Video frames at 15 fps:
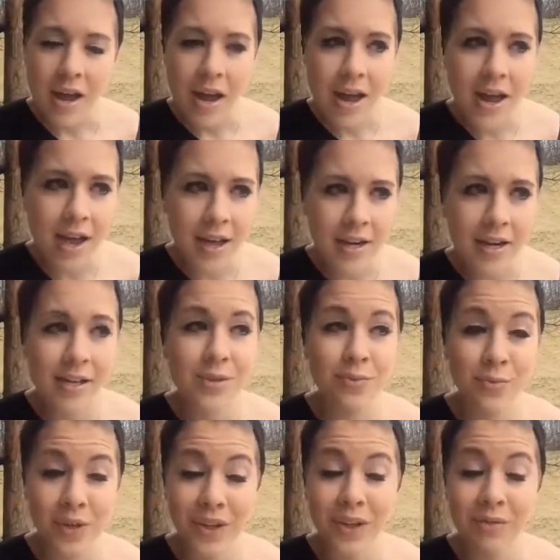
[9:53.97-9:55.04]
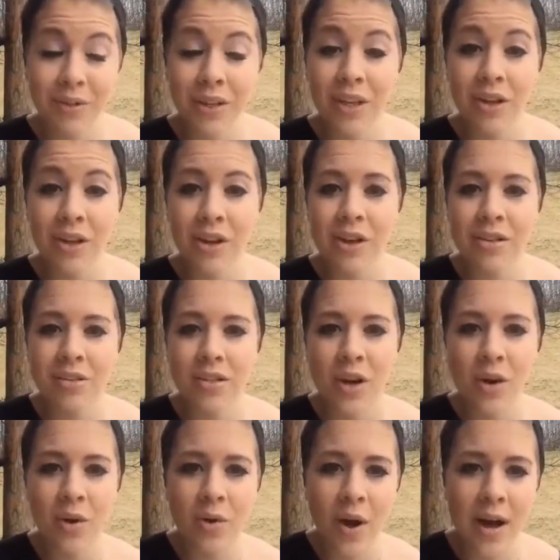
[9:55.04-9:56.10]
and it's really, really good.
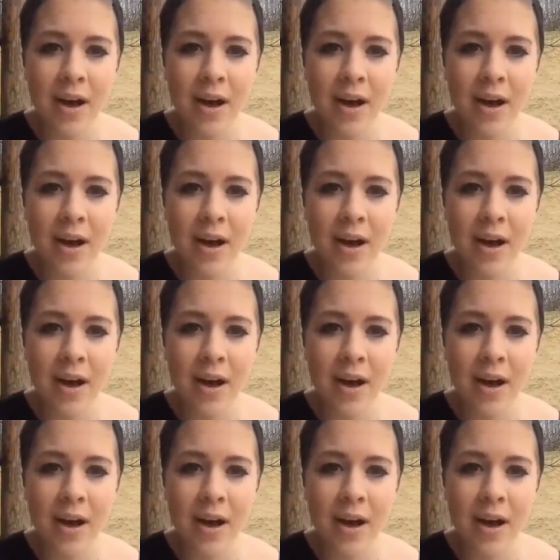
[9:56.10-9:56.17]
So